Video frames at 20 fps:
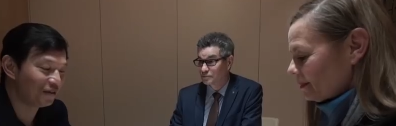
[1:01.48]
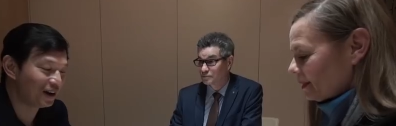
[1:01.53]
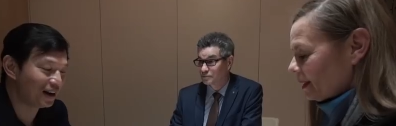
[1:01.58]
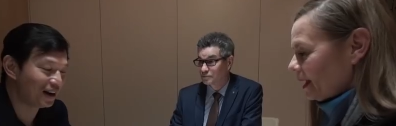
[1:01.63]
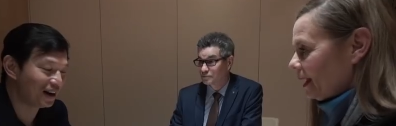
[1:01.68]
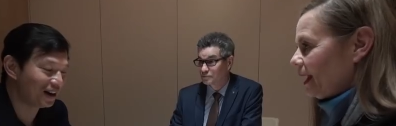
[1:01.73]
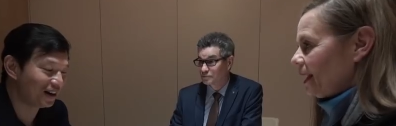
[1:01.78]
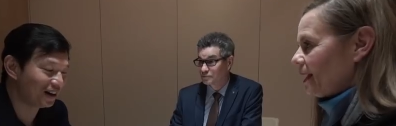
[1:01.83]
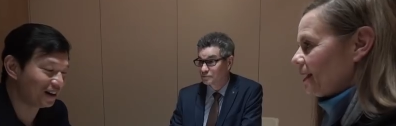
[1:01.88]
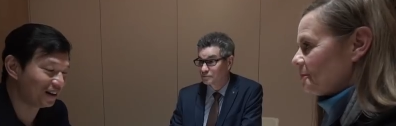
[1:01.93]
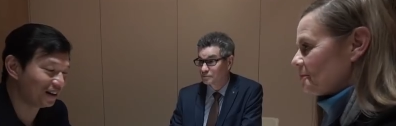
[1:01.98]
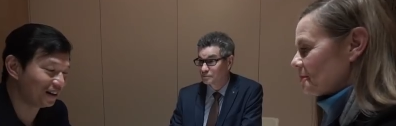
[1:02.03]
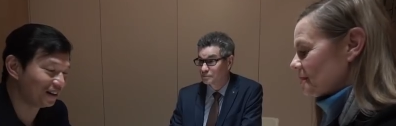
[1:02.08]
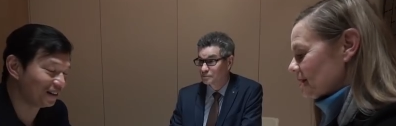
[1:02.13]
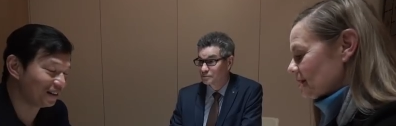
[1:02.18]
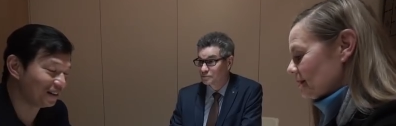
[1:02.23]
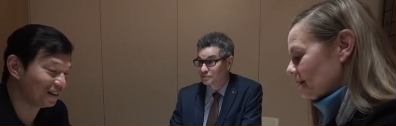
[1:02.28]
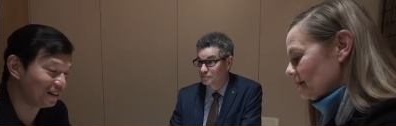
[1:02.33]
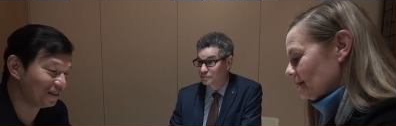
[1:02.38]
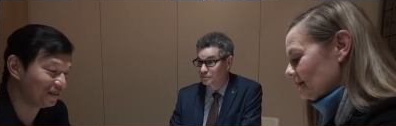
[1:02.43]

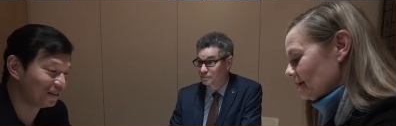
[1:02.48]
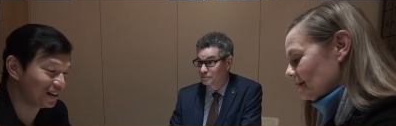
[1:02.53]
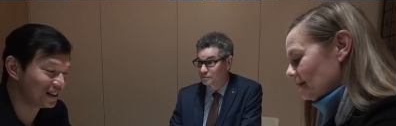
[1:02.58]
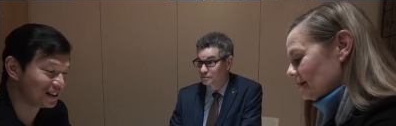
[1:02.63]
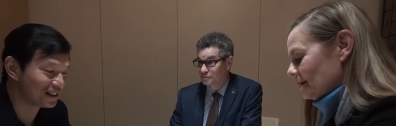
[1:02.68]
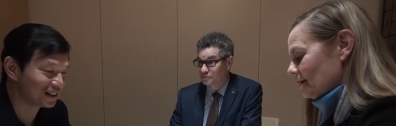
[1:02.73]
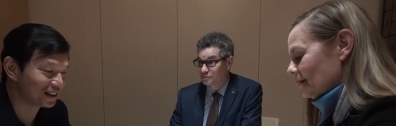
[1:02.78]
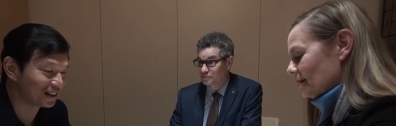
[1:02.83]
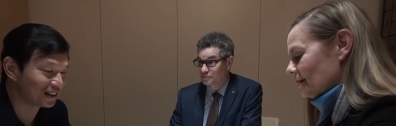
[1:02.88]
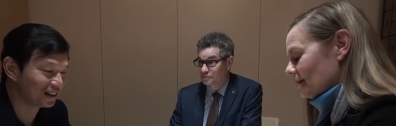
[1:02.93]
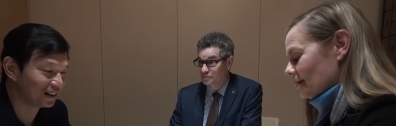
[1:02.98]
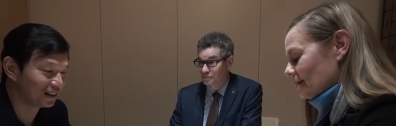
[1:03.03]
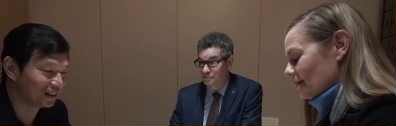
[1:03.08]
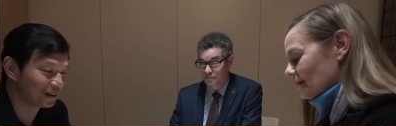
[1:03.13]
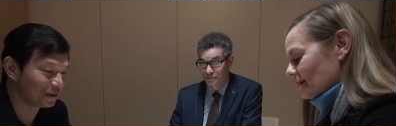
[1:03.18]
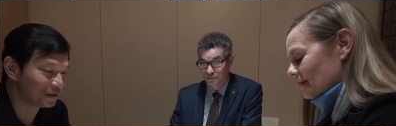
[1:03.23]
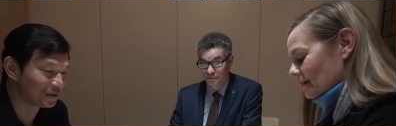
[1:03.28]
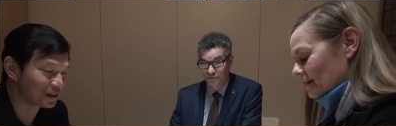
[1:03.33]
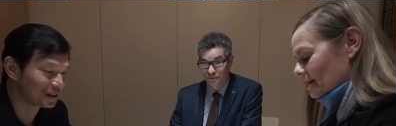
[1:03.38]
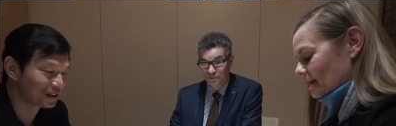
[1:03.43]
Speaker 1: wow. Amazing. The
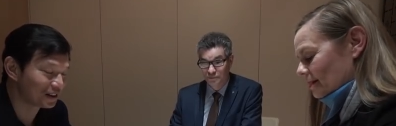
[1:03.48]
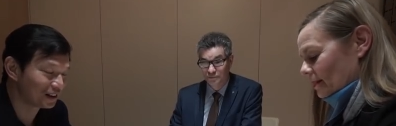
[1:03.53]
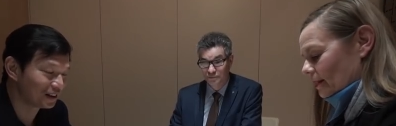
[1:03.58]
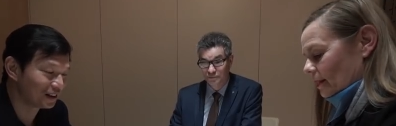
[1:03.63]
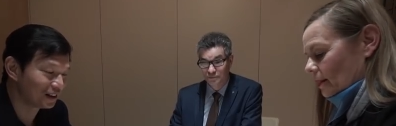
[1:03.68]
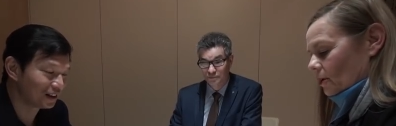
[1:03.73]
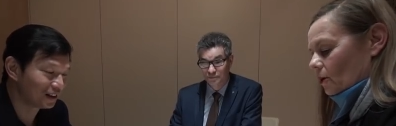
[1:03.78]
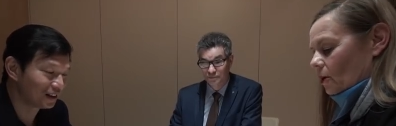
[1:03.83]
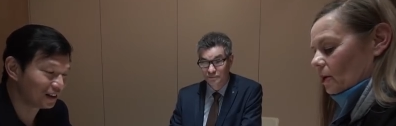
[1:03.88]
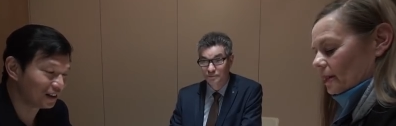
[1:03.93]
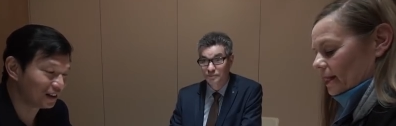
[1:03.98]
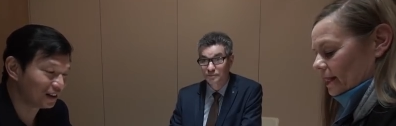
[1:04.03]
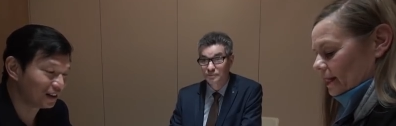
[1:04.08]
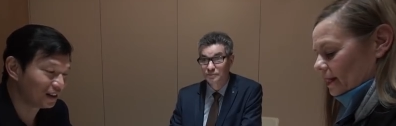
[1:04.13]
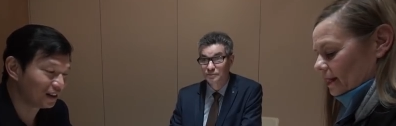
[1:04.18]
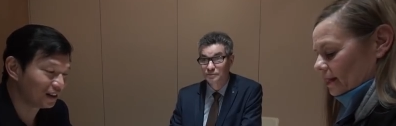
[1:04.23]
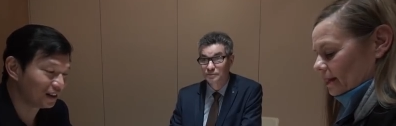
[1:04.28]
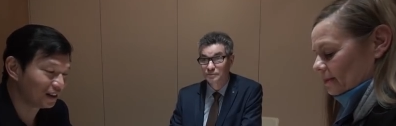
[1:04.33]
Ellipse.
Speaker 2: The Golden